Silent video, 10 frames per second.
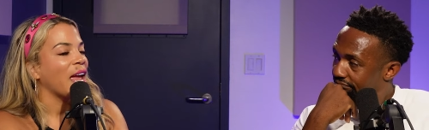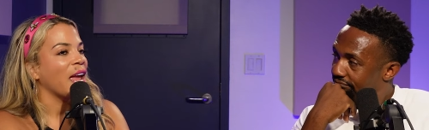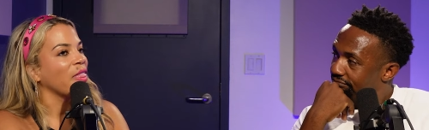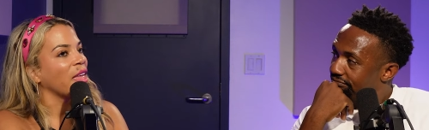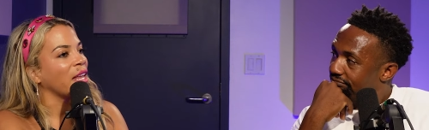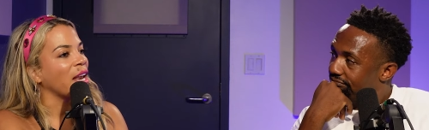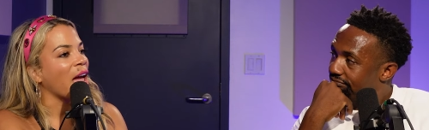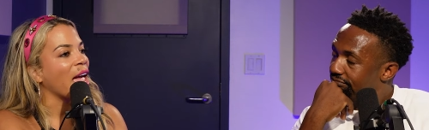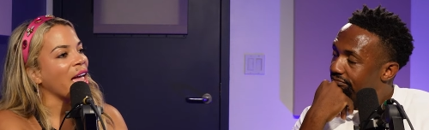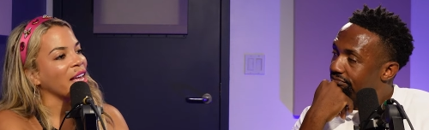Speaker 1: And then
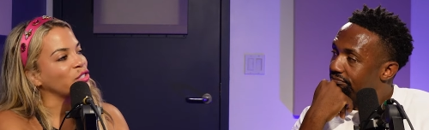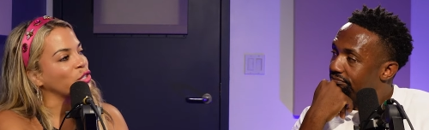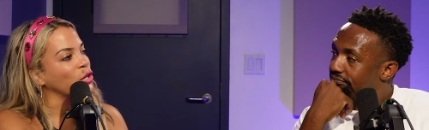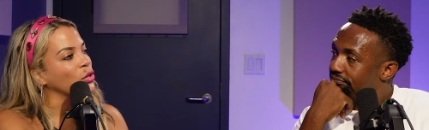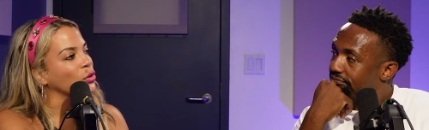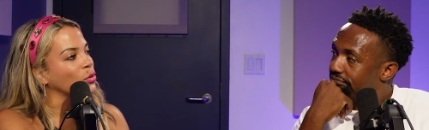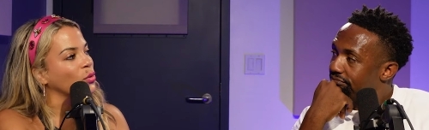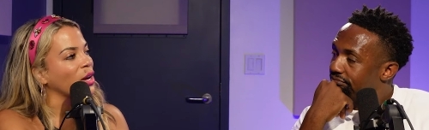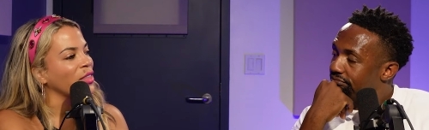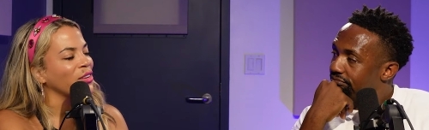I ask
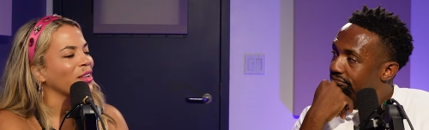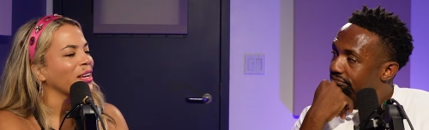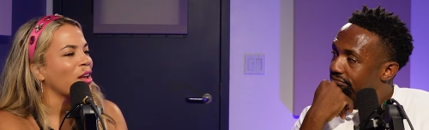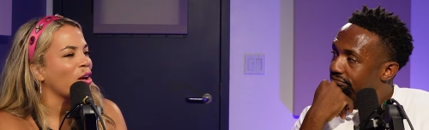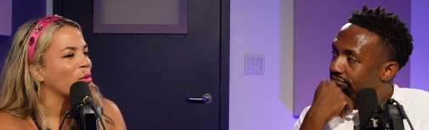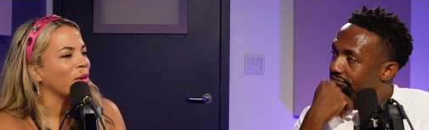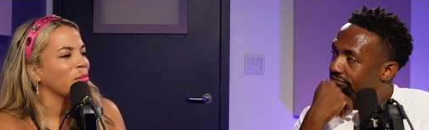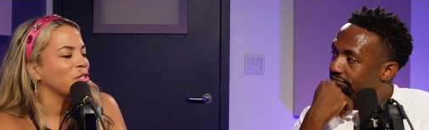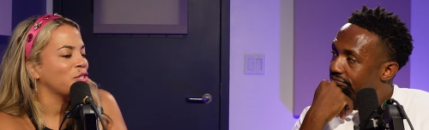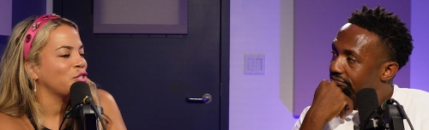you, and then you're like, no,
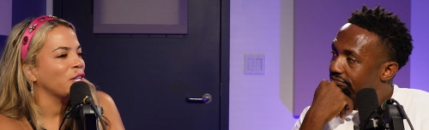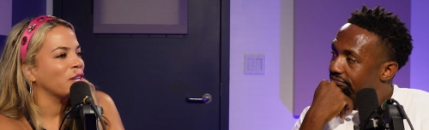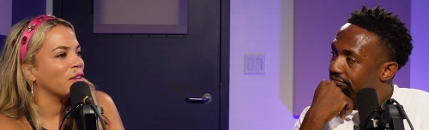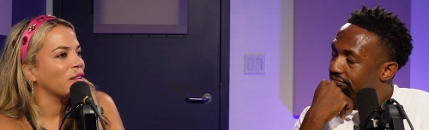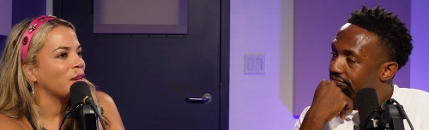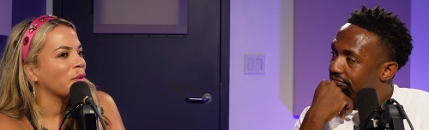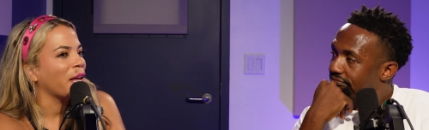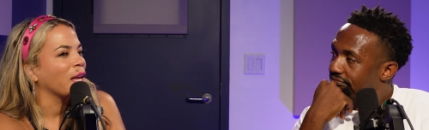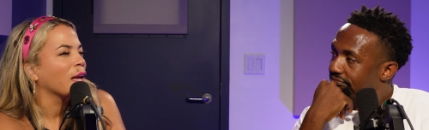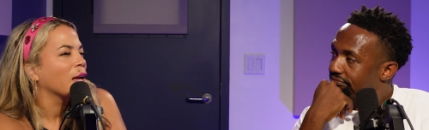babe, just chill. And I'm
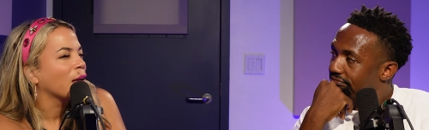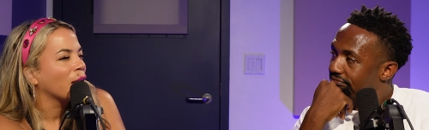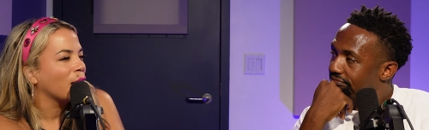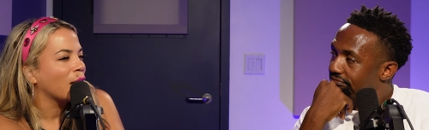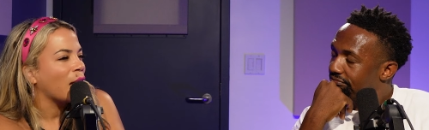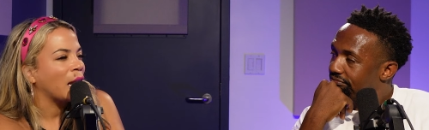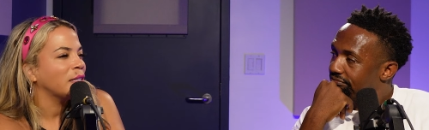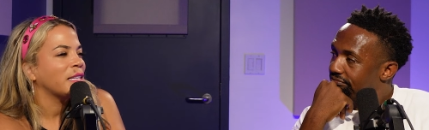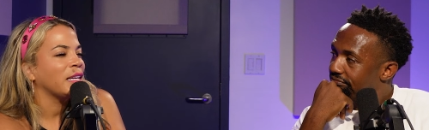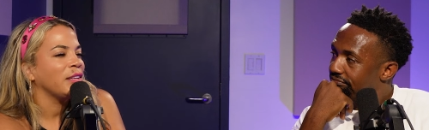like, how
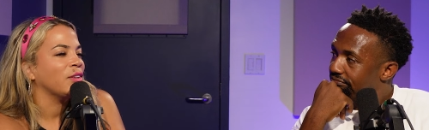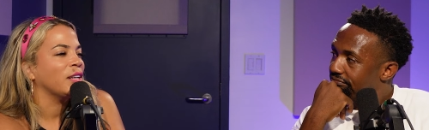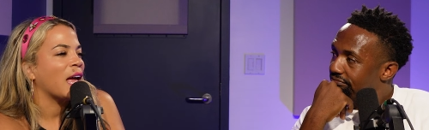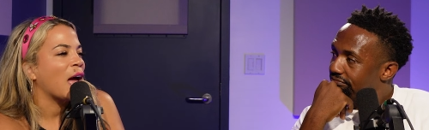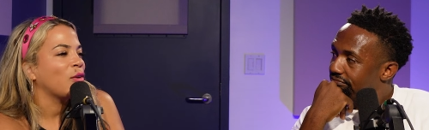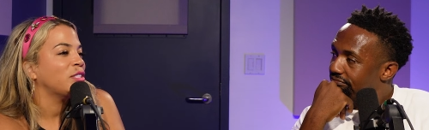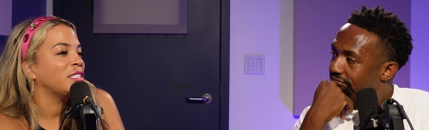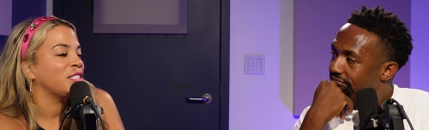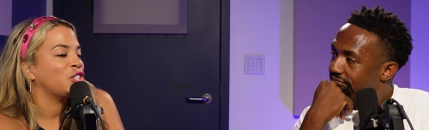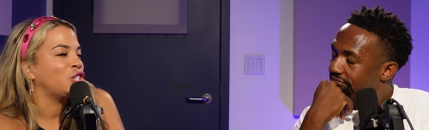does that even, how
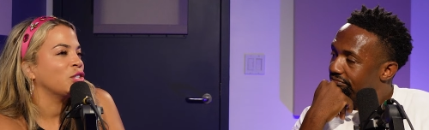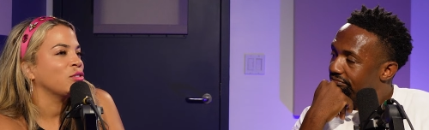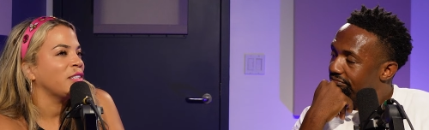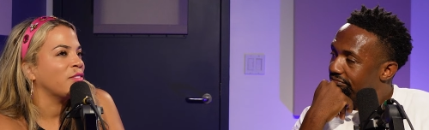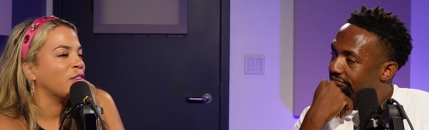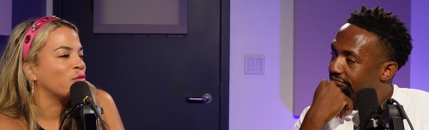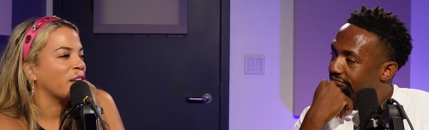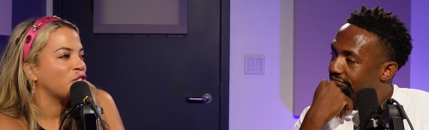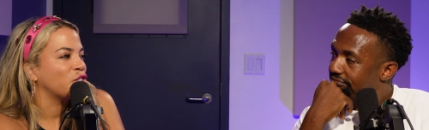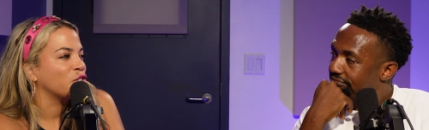does it chill even
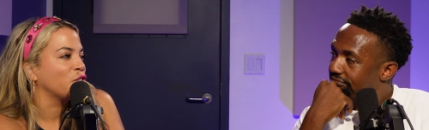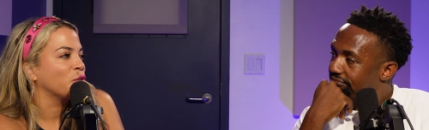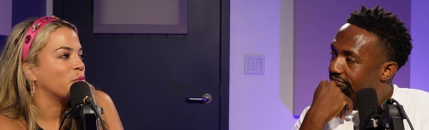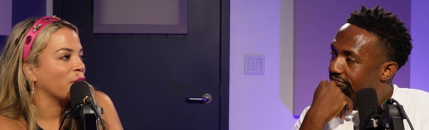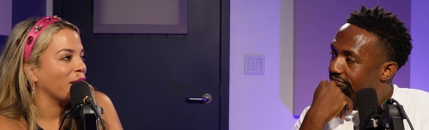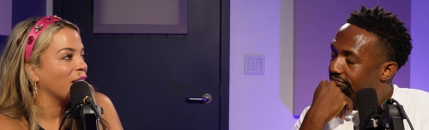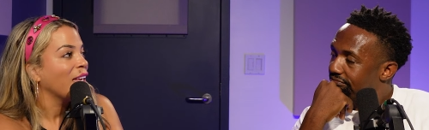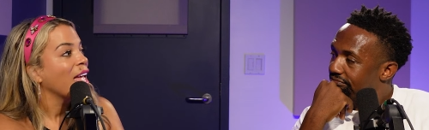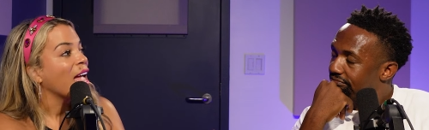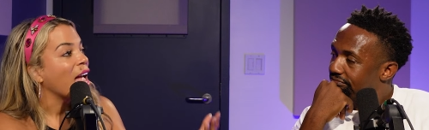register in your brain?
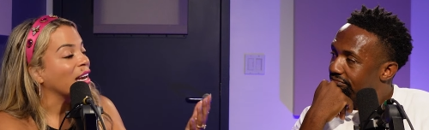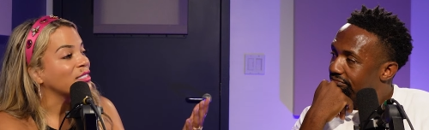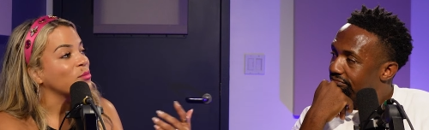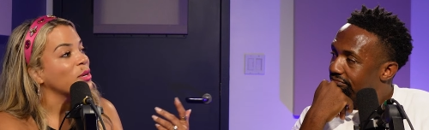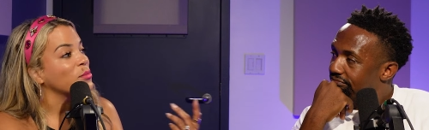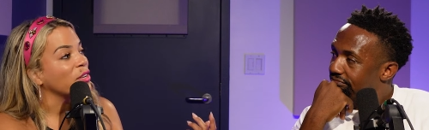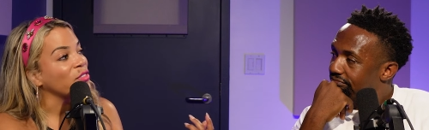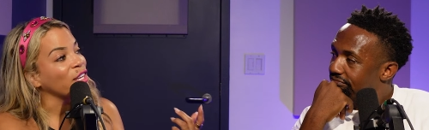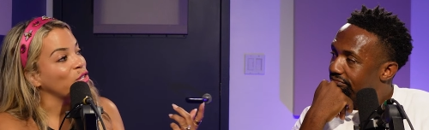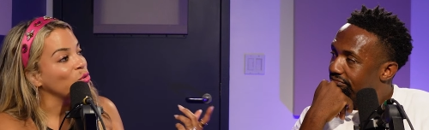And sometimes I
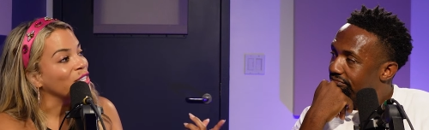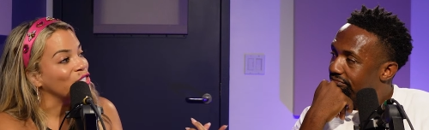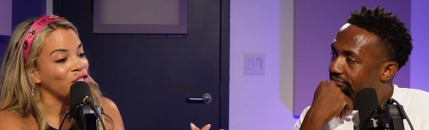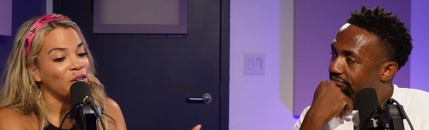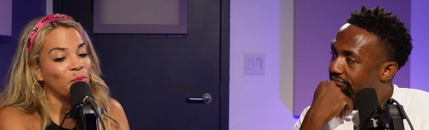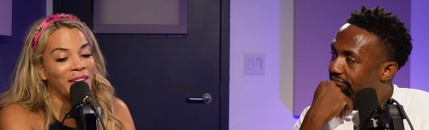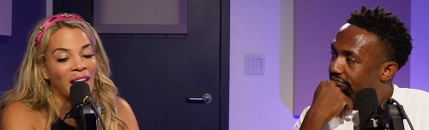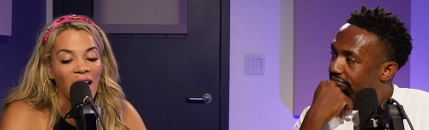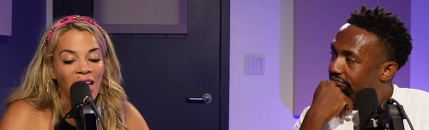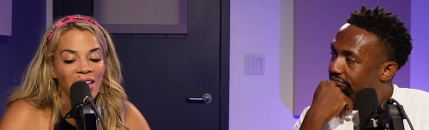feel like you can chill
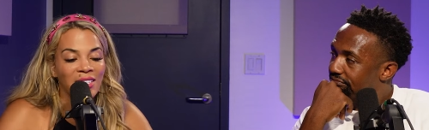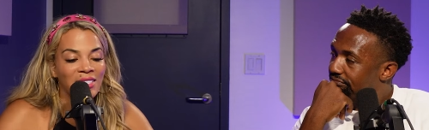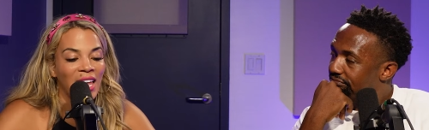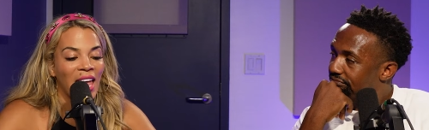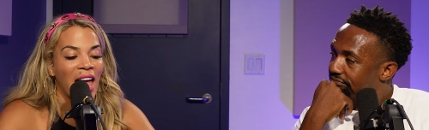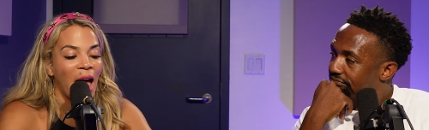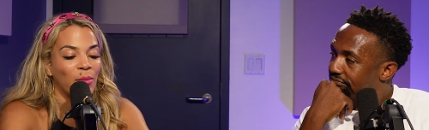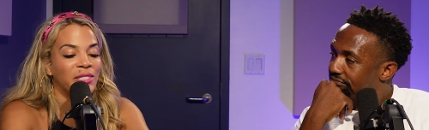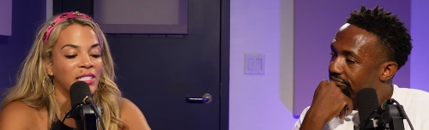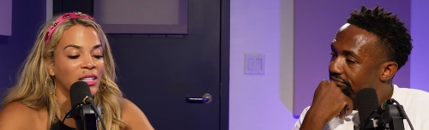because
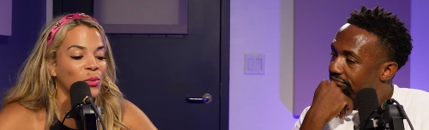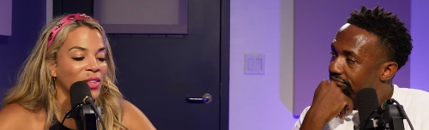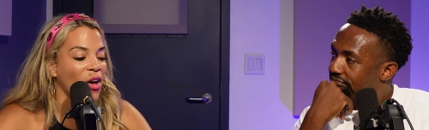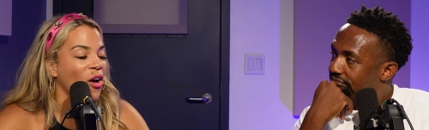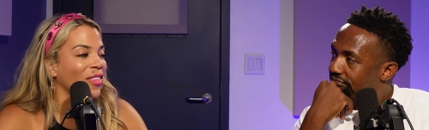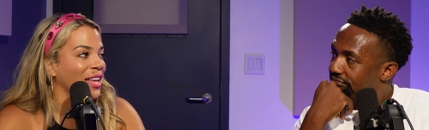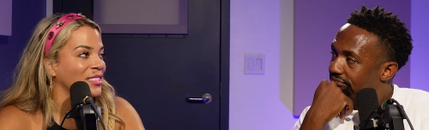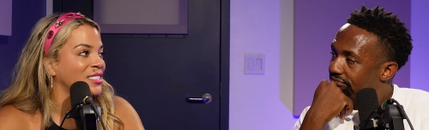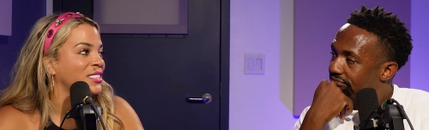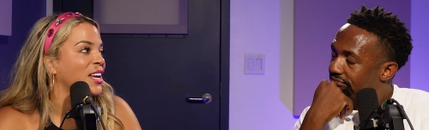I'm dealing with all
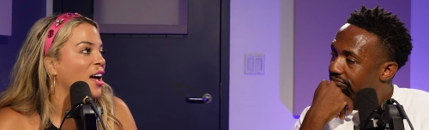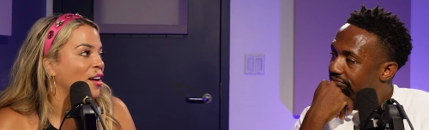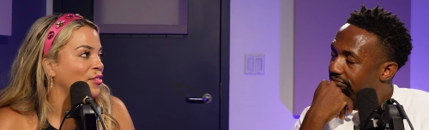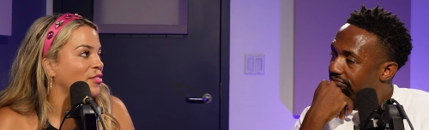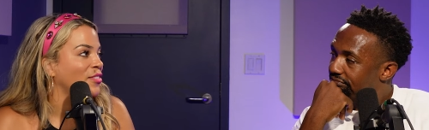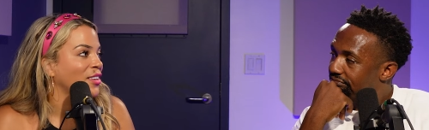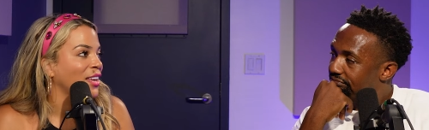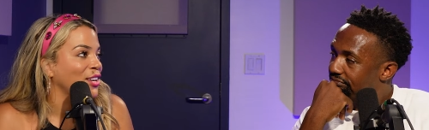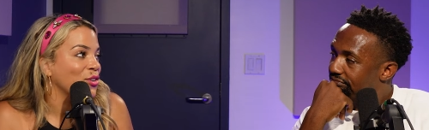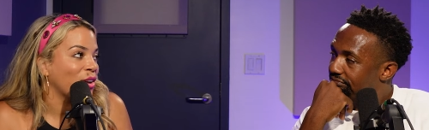that stuff
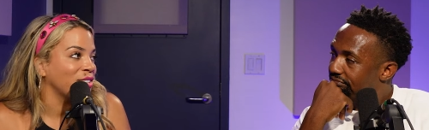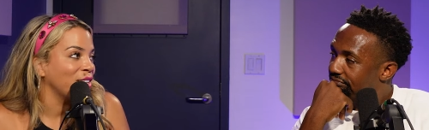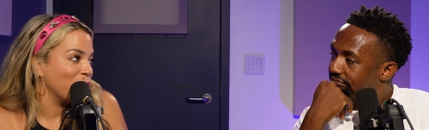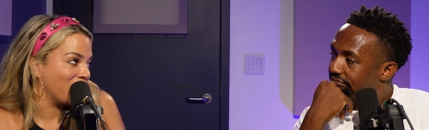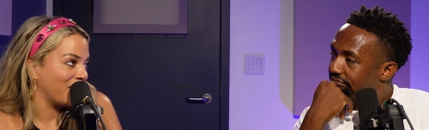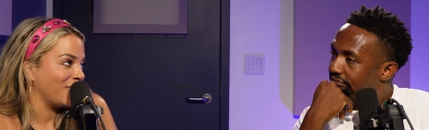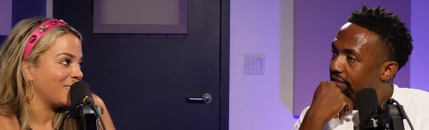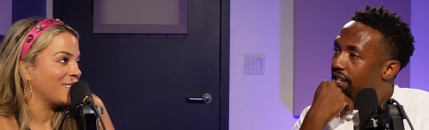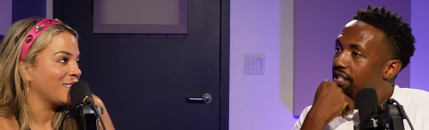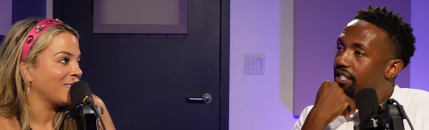and you don't have to deal with it.
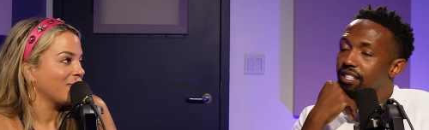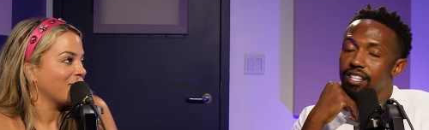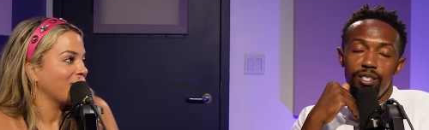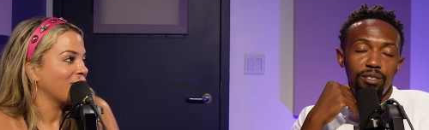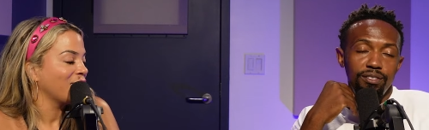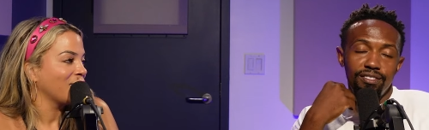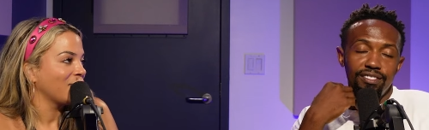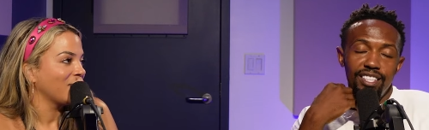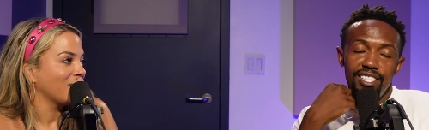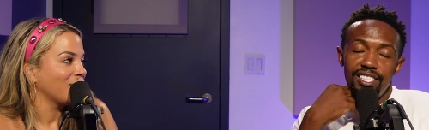
Speaker 2: No,
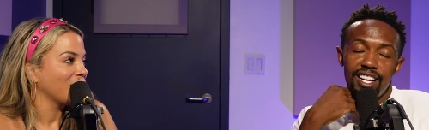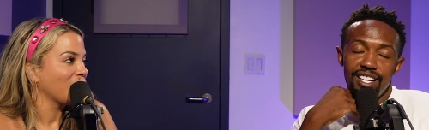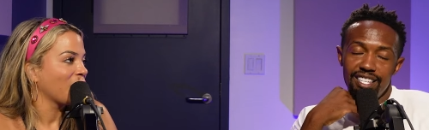that's not,